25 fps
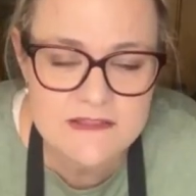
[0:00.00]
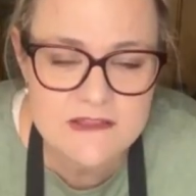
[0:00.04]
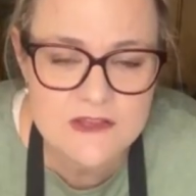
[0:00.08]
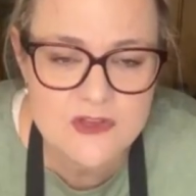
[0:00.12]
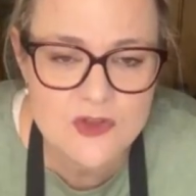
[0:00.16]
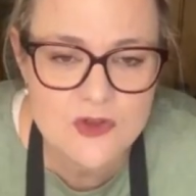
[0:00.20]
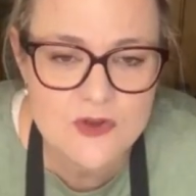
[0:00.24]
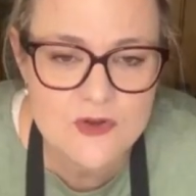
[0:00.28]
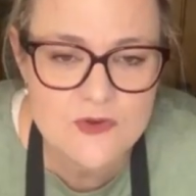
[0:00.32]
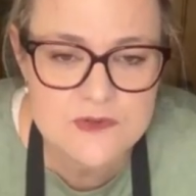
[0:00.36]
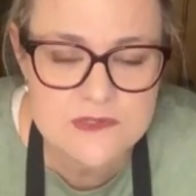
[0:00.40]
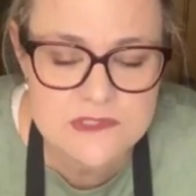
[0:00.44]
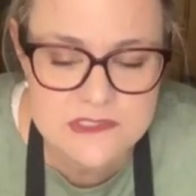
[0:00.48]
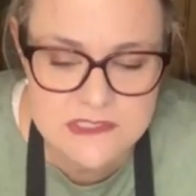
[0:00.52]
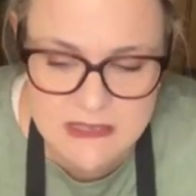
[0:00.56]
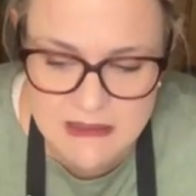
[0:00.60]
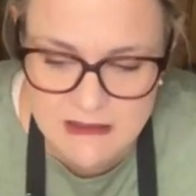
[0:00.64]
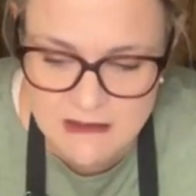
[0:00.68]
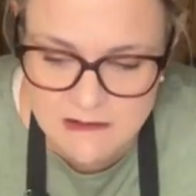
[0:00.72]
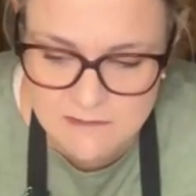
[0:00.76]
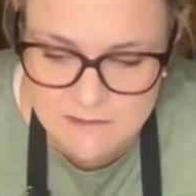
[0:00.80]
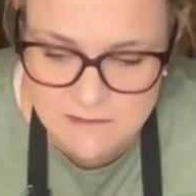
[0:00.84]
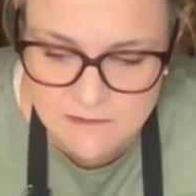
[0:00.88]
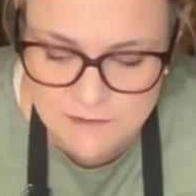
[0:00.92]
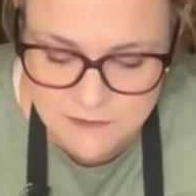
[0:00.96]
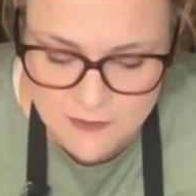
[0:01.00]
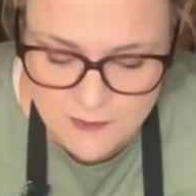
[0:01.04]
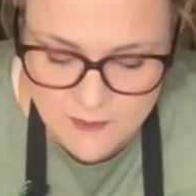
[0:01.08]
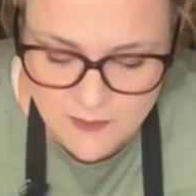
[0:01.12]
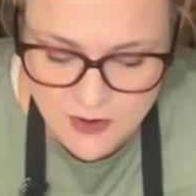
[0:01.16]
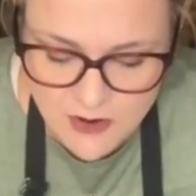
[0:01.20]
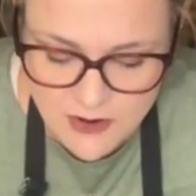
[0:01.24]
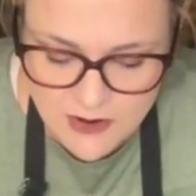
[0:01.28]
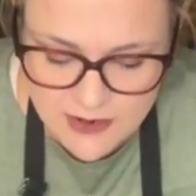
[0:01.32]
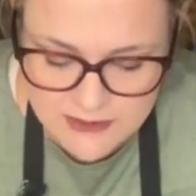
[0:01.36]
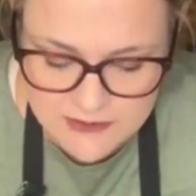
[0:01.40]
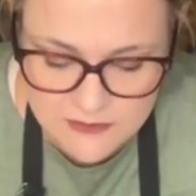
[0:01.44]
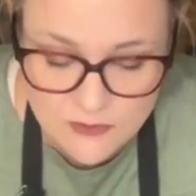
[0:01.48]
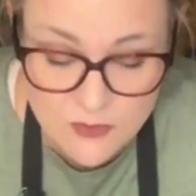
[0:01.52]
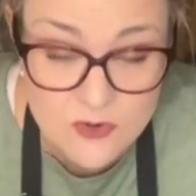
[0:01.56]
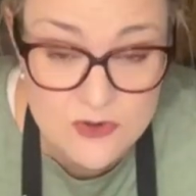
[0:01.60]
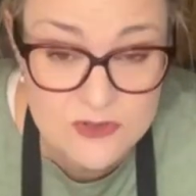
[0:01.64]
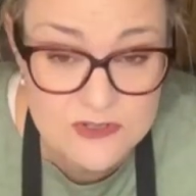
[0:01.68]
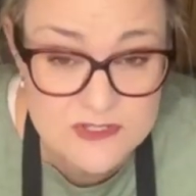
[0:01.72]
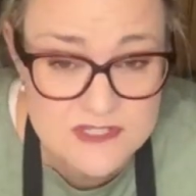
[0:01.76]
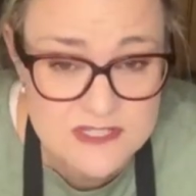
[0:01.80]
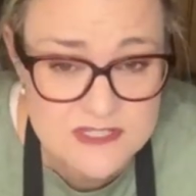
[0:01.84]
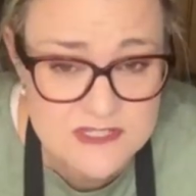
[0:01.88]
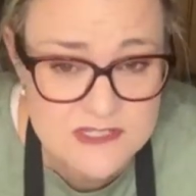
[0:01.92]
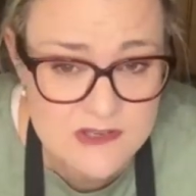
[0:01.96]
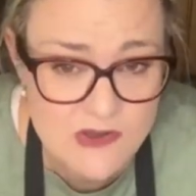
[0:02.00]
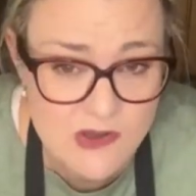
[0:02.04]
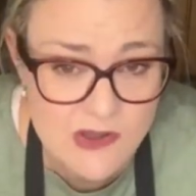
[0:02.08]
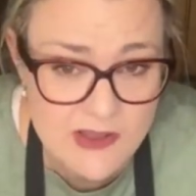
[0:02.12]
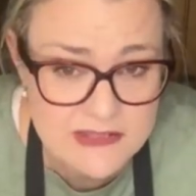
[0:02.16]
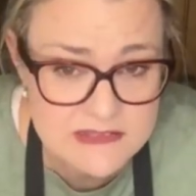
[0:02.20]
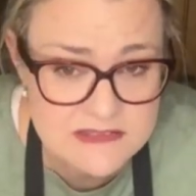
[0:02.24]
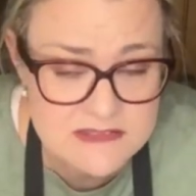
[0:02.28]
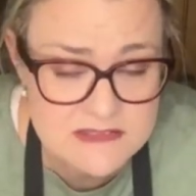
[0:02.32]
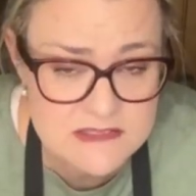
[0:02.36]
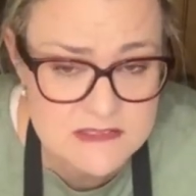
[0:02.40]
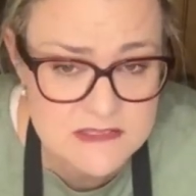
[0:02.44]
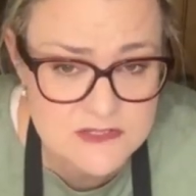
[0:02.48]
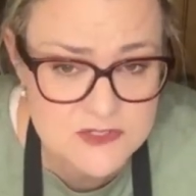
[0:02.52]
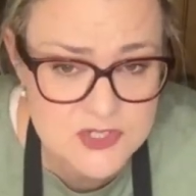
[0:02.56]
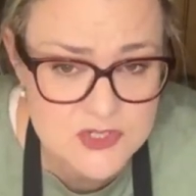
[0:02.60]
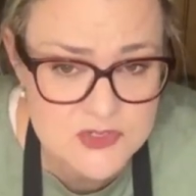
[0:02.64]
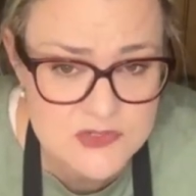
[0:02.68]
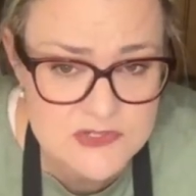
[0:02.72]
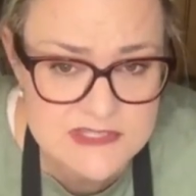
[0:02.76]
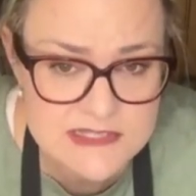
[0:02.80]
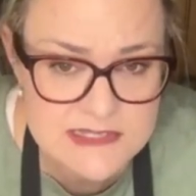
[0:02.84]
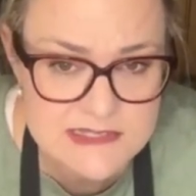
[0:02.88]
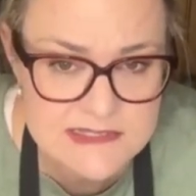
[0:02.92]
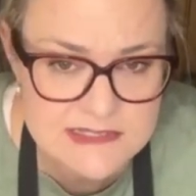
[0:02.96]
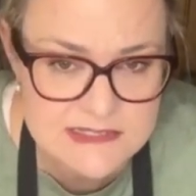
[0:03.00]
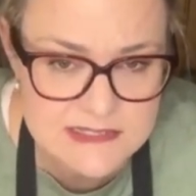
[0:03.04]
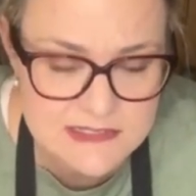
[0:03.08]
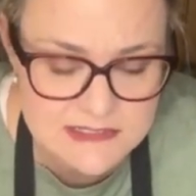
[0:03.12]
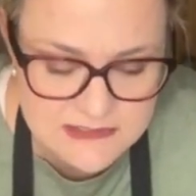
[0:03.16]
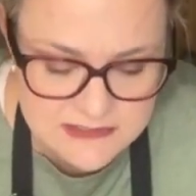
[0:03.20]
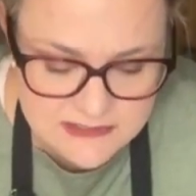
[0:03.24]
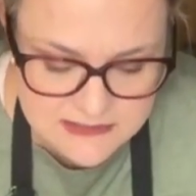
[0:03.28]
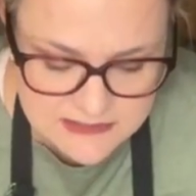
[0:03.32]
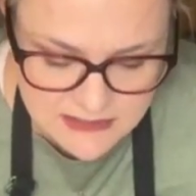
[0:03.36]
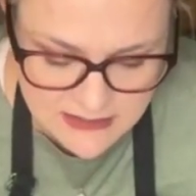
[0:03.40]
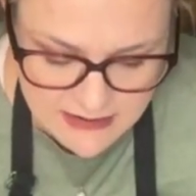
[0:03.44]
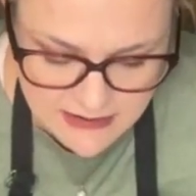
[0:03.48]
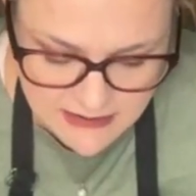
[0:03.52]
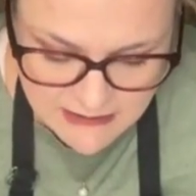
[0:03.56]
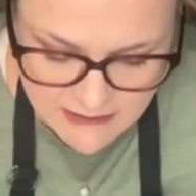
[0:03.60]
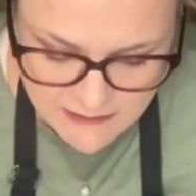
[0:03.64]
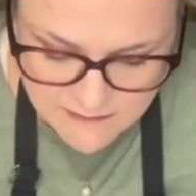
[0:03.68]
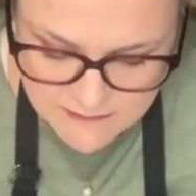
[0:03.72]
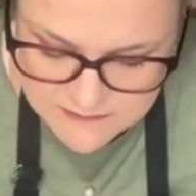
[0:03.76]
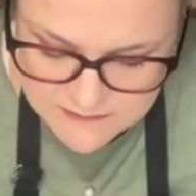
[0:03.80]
They're the girls from Iron Orchid Designs, the two sisters.